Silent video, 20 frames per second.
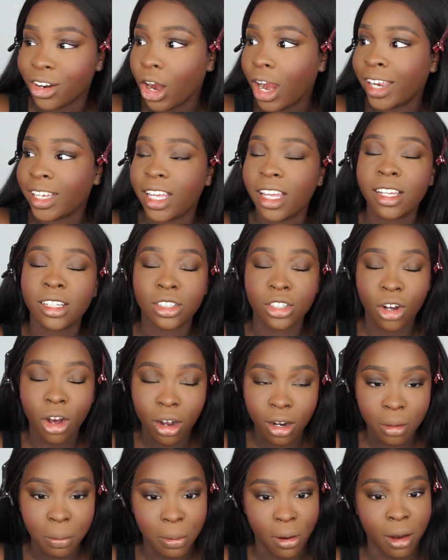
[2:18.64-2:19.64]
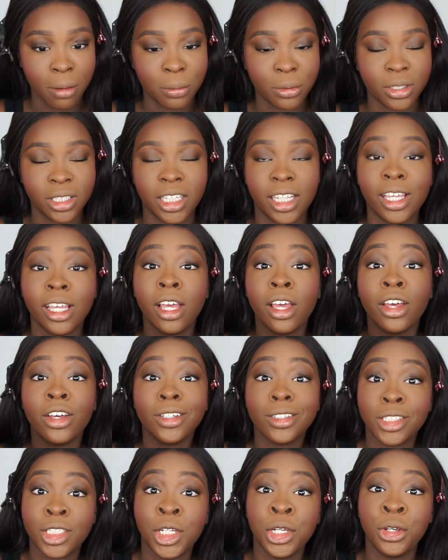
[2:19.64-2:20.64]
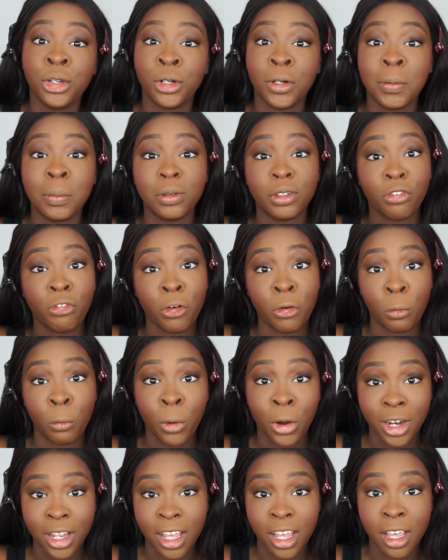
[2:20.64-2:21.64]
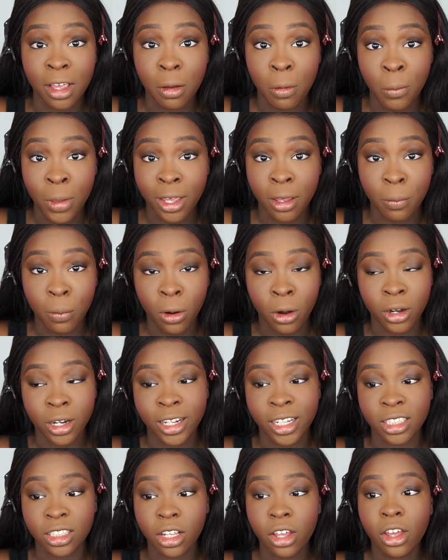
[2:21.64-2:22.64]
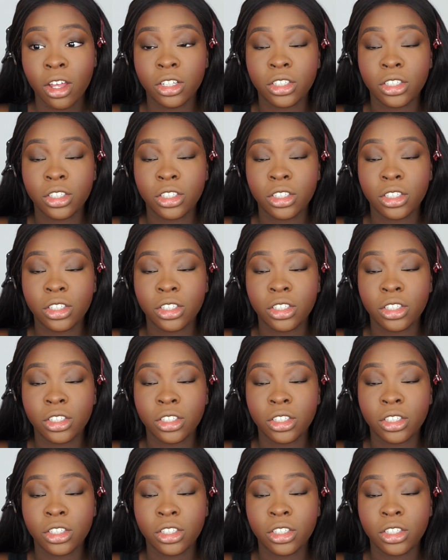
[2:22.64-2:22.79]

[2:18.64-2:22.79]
I can't talk properly, tubes for working makeup artists.